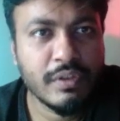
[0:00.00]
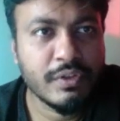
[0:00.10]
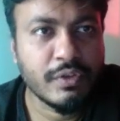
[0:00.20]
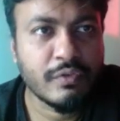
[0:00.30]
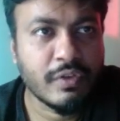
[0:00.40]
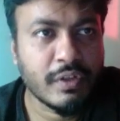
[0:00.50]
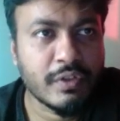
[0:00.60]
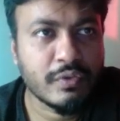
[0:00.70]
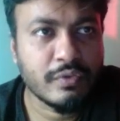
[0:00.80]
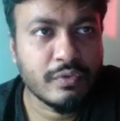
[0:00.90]
don't
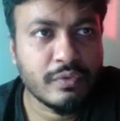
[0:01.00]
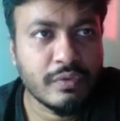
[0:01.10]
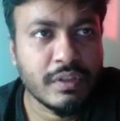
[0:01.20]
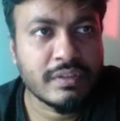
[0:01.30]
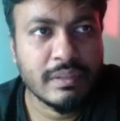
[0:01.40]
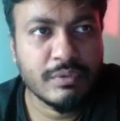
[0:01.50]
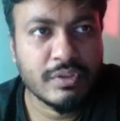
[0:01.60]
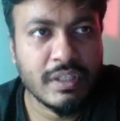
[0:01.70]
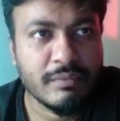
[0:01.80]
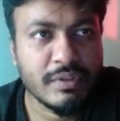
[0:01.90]
forget to
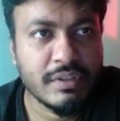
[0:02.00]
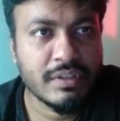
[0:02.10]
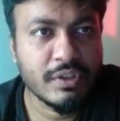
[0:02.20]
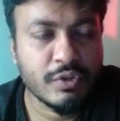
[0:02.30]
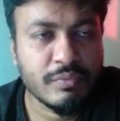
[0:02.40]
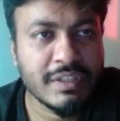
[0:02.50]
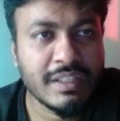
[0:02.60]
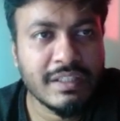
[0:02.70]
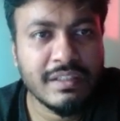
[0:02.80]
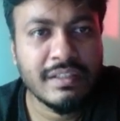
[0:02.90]
subscribe this YouTube
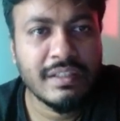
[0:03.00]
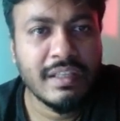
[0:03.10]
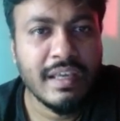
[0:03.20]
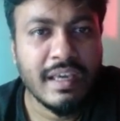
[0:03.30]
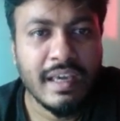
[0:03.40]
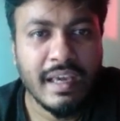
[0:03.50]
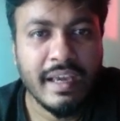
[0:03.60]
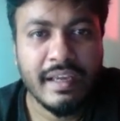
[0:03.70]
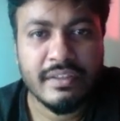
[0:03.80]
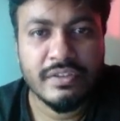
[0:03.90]
channel,
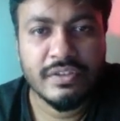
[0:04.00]
and